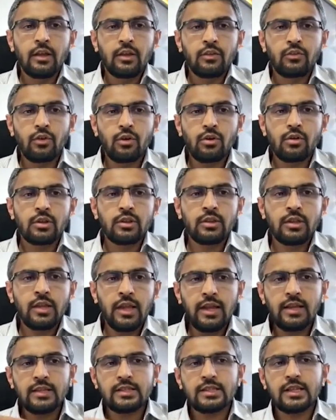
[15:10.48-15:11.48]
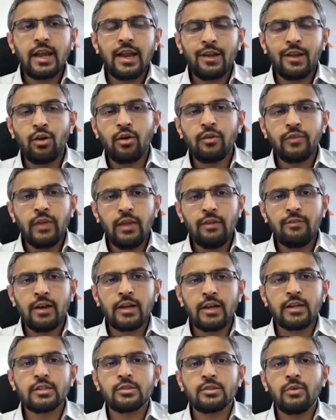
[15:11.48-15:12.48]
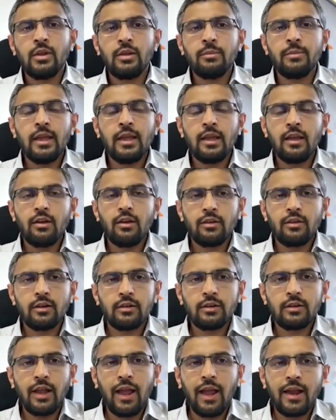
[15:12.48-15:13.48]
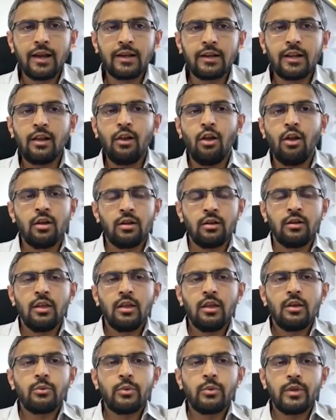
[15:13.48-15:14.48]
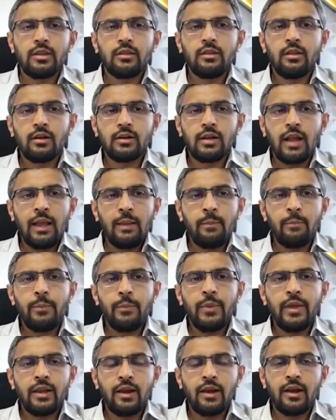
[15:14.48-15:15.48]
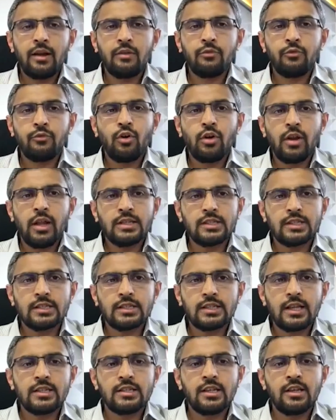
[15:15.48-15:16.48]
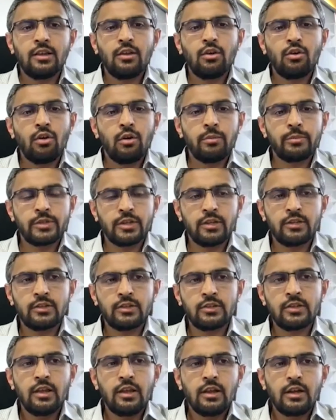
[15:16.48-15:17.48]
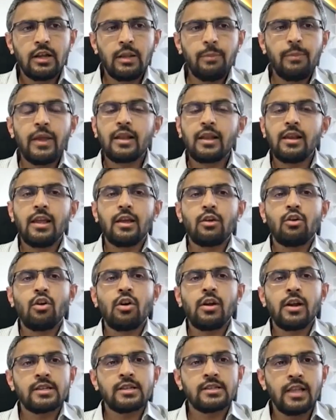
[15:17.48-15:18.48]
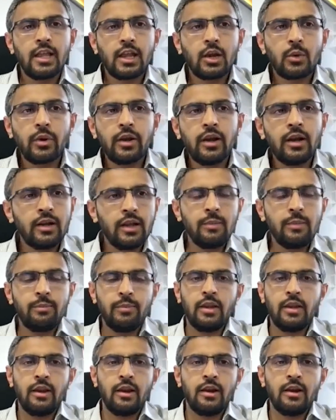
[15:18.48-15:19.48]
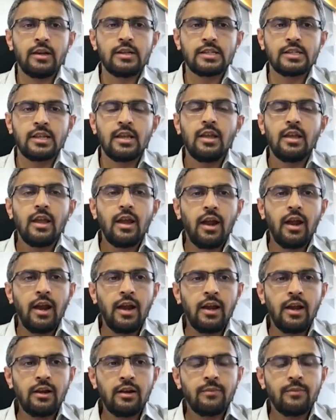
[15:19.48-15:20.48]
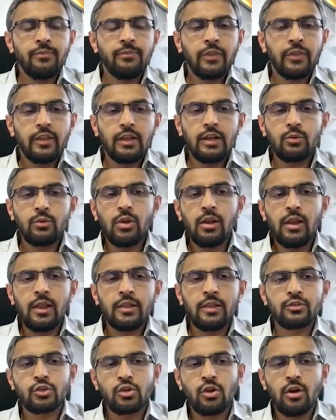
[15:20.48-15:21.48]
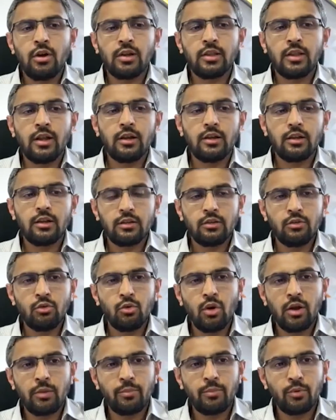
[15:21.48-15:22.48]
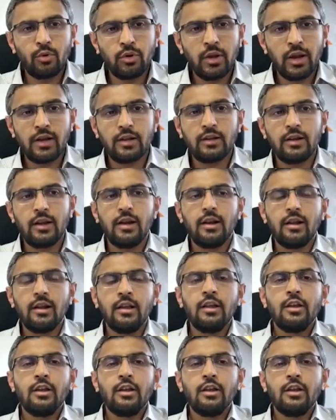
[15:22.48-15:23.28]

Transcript: So these kind of events will be tagged along with the time period for exercising your options, typically called as liquidity periods, and it will ensure that you are protected,